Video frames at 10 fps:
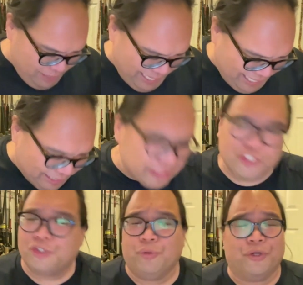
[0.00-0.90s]
He is
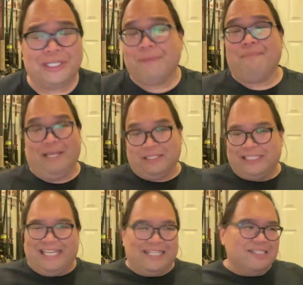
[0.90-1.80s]
surely
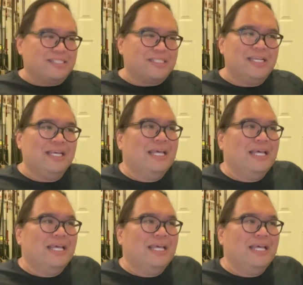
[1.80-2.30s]
missed. His